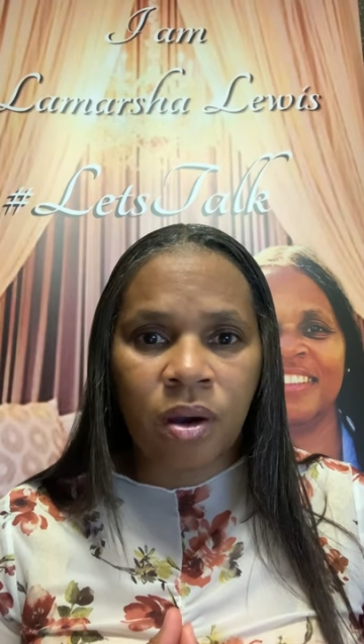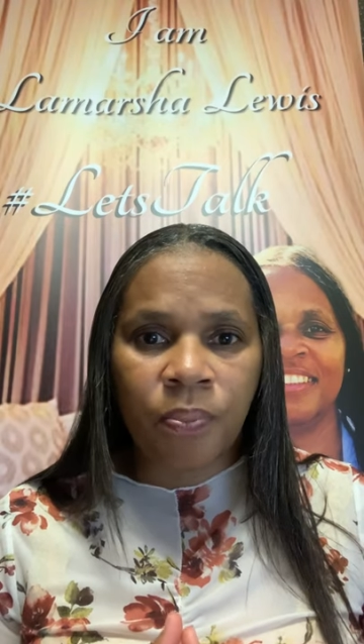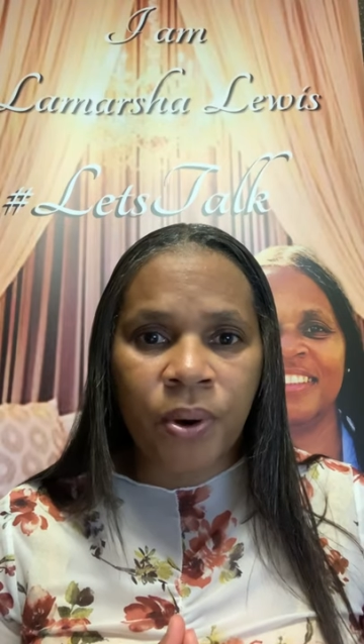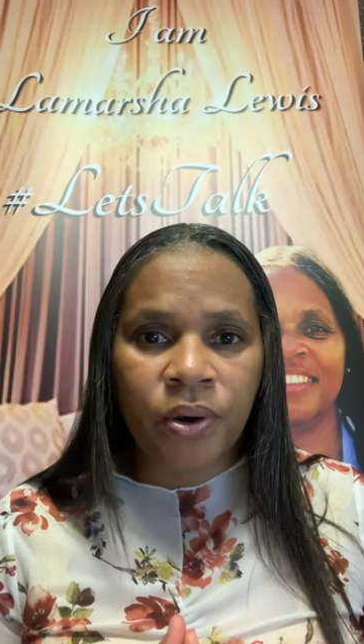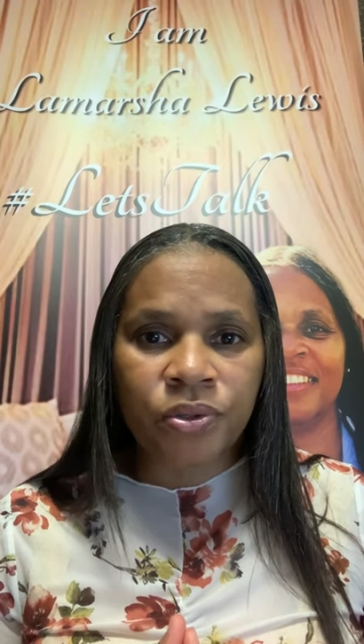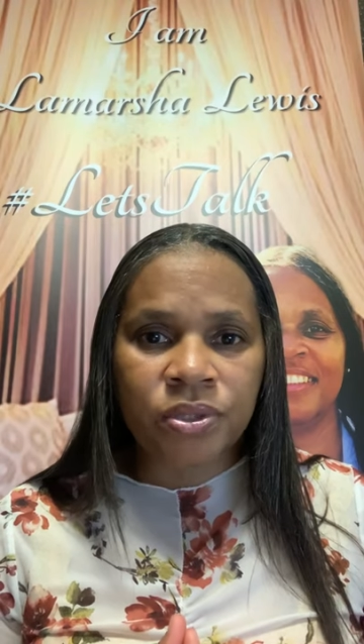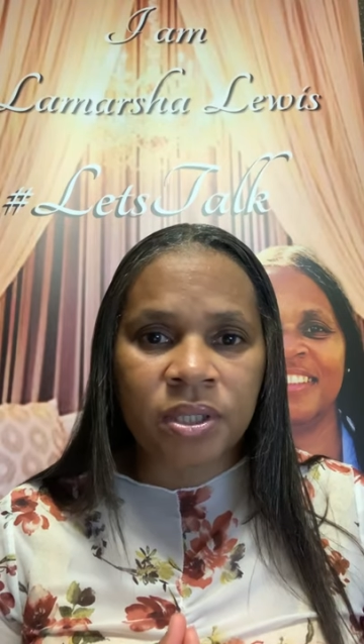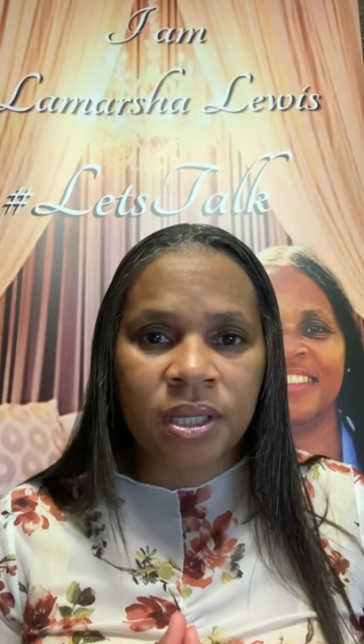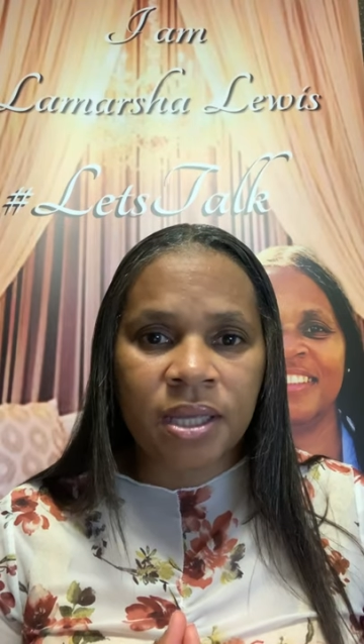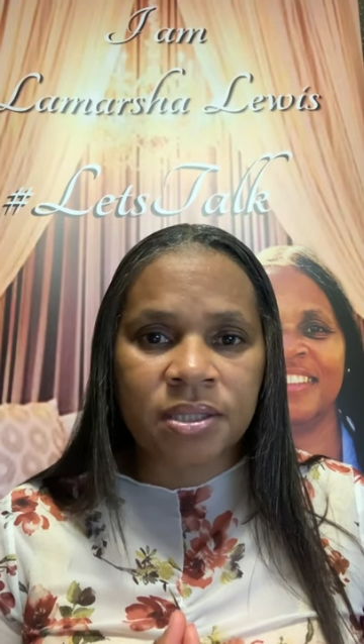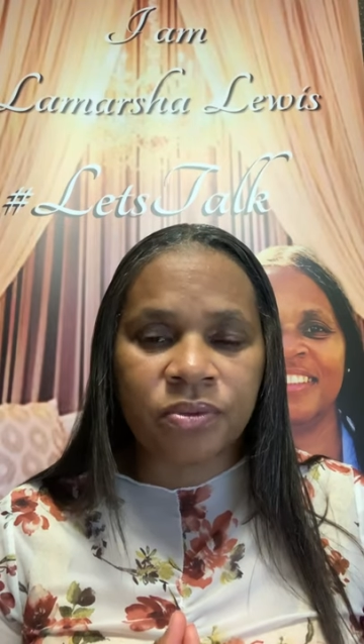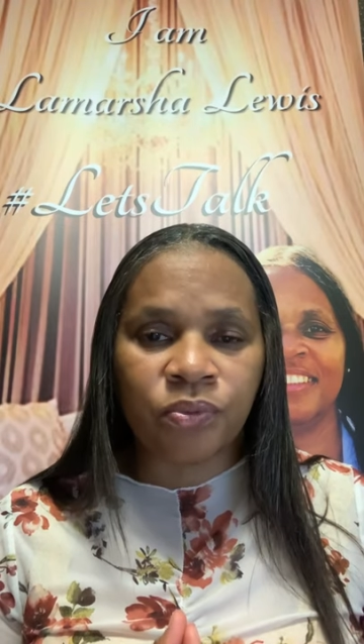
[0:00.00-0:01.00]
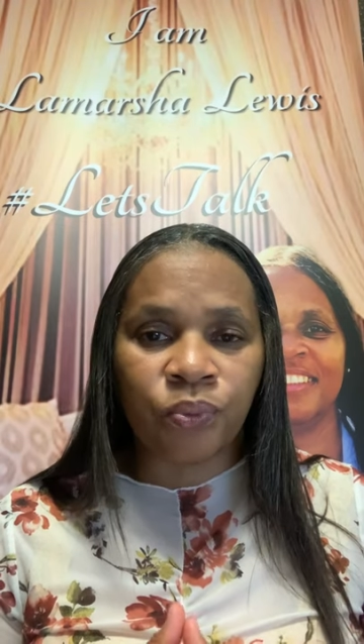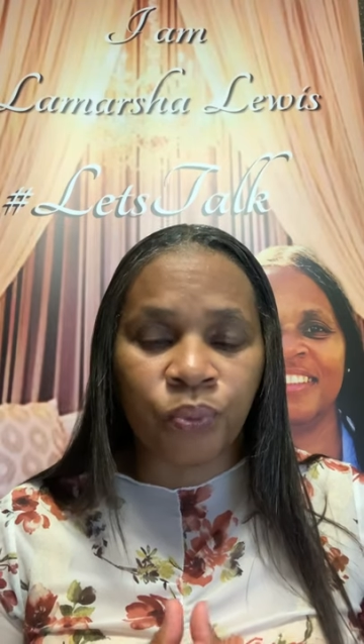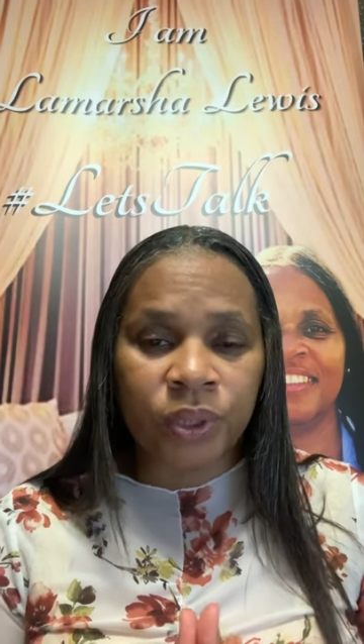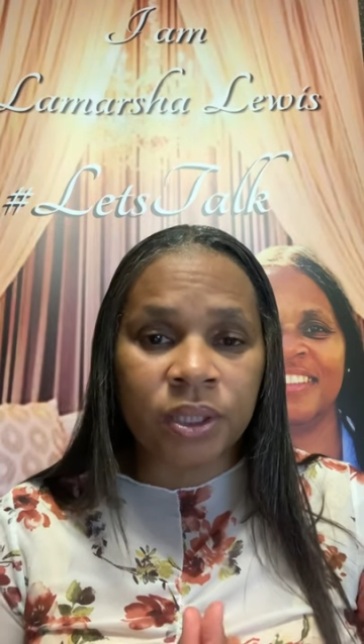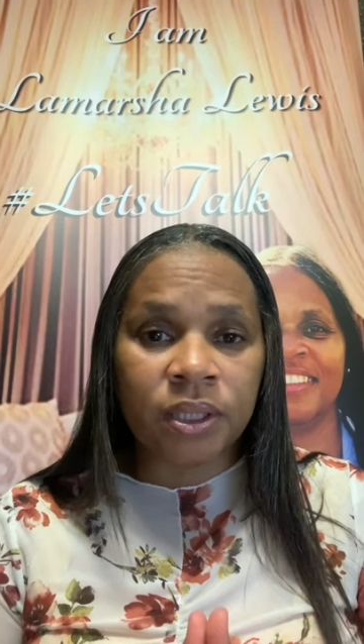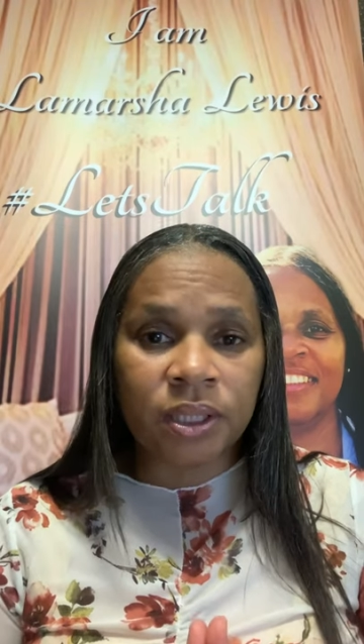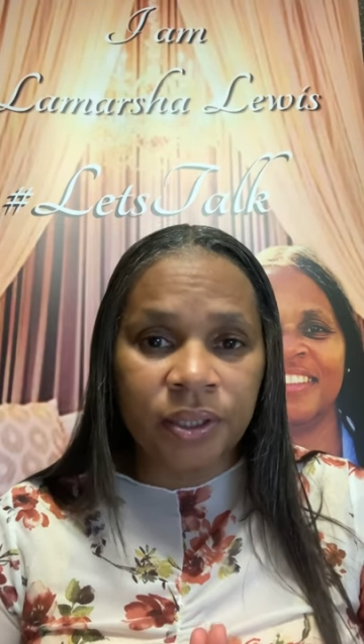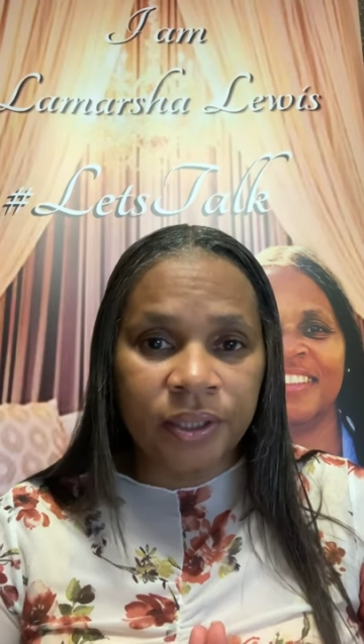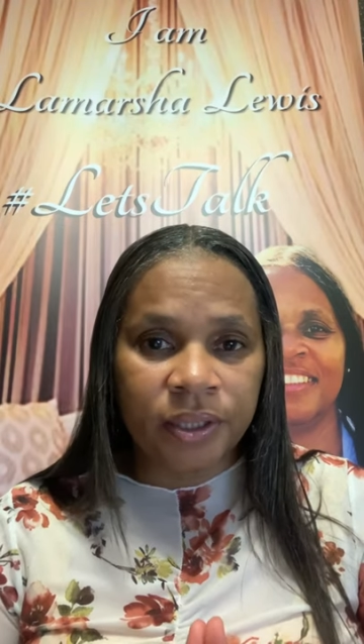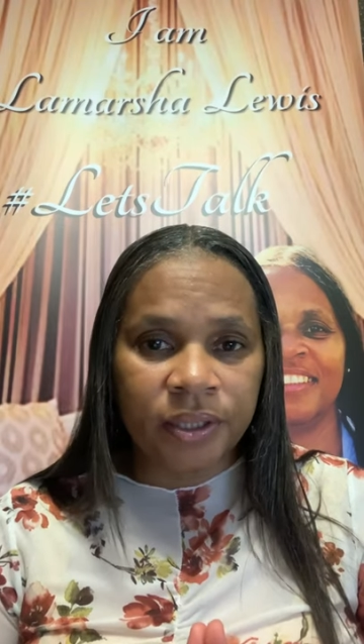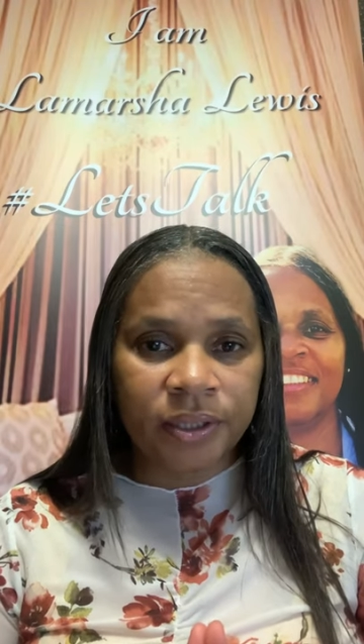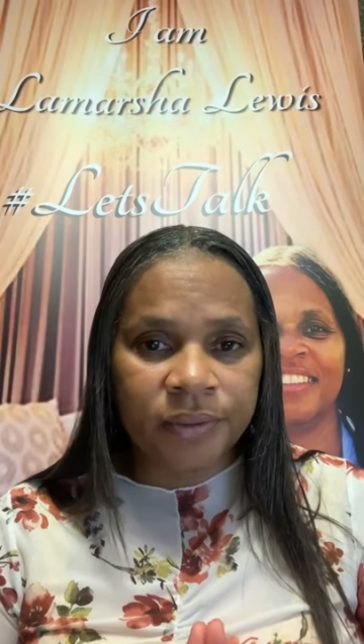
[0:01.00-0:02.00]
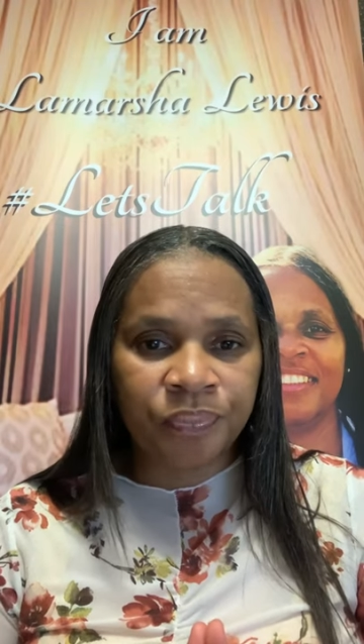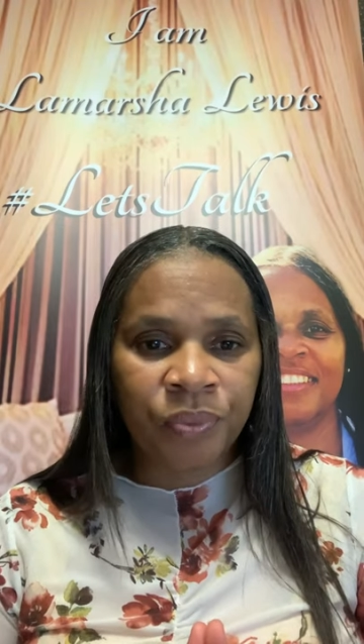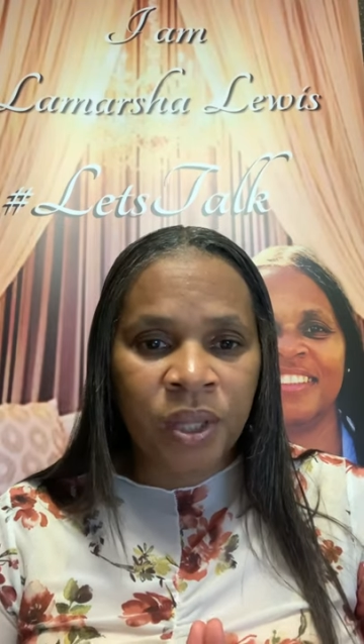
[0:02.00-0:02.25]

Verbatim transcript: a person that's really young.